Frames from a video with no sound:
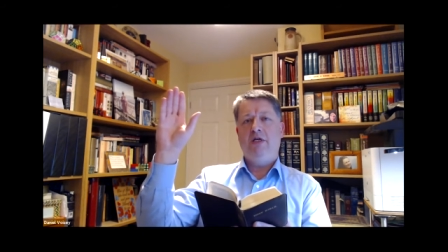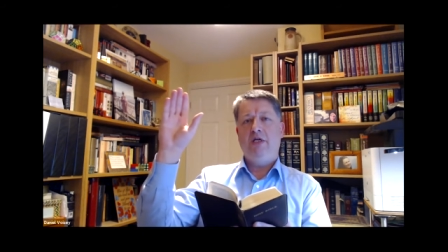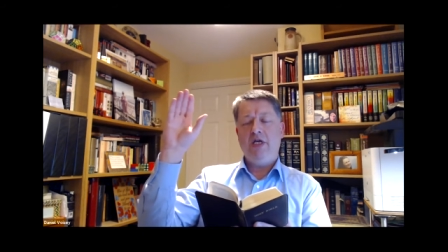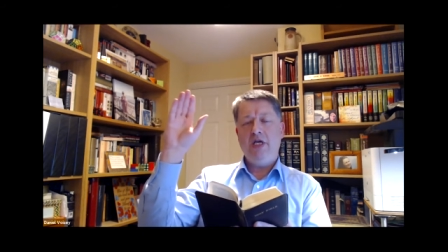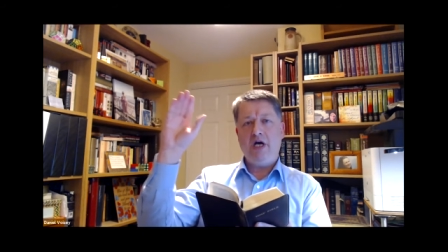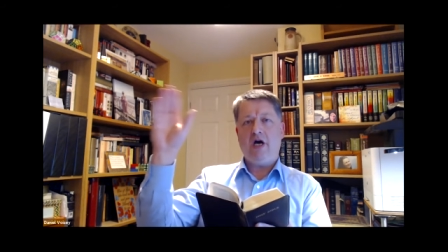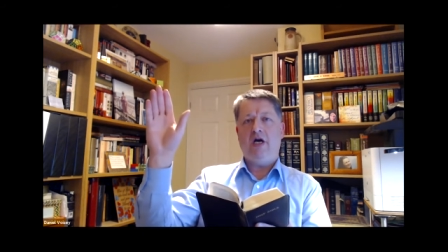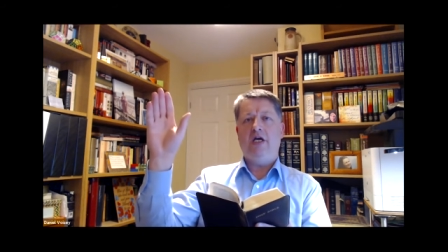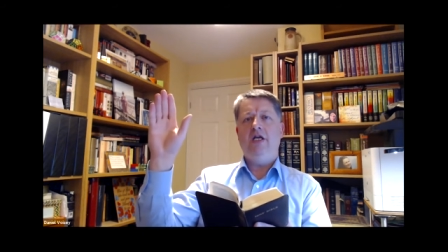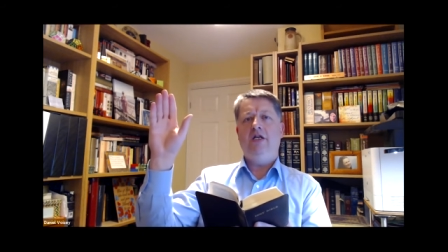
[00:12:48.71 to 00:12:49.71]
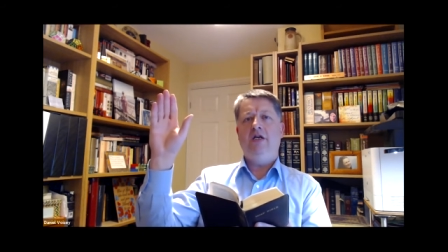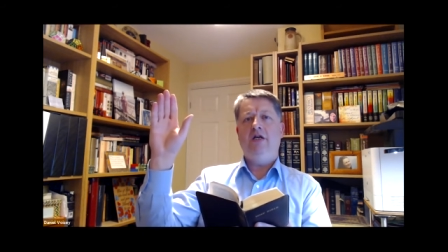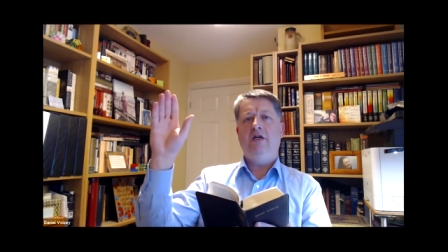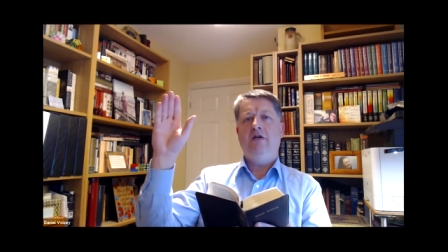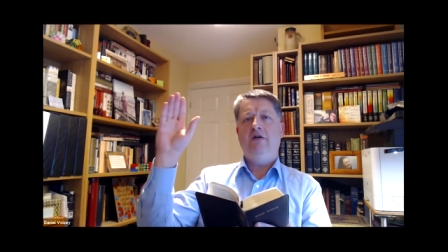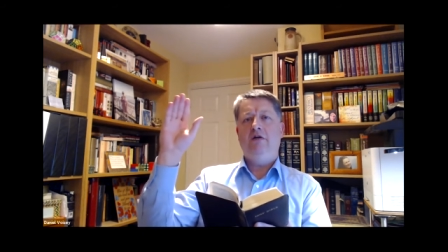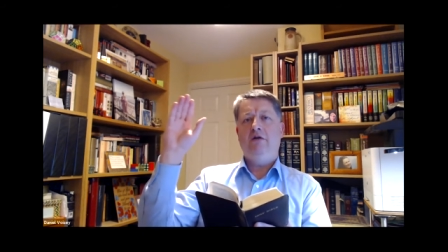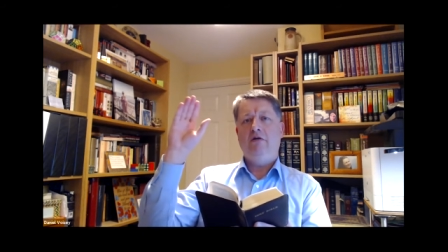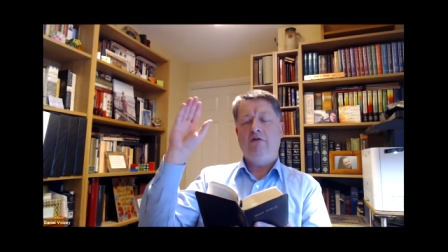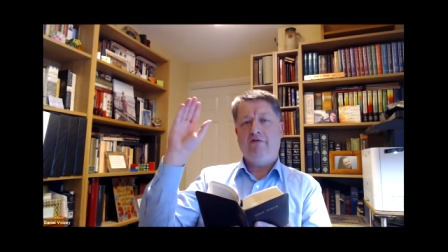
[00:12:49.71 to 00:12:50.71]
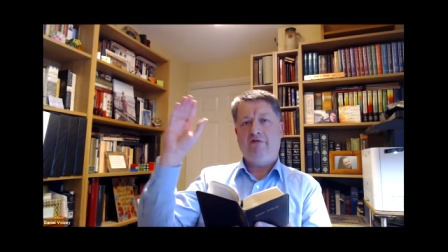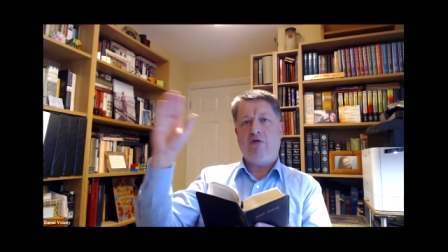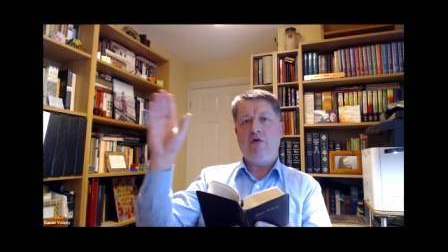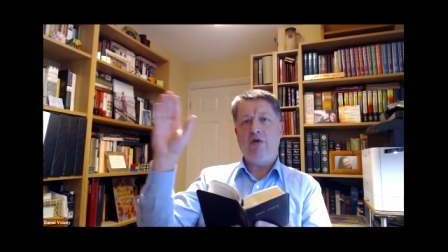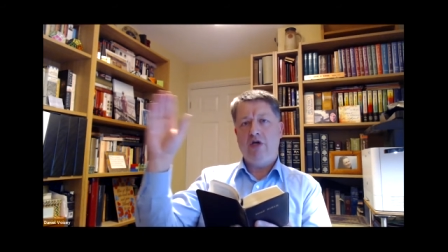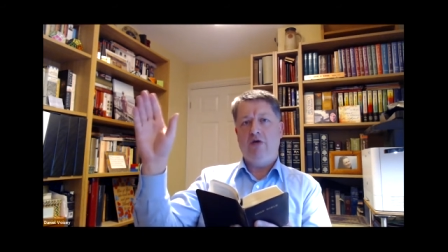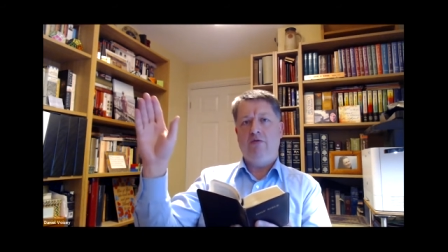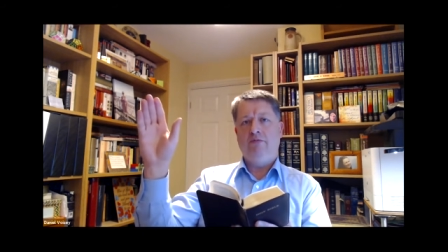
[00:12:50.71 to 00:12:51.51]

He died for you.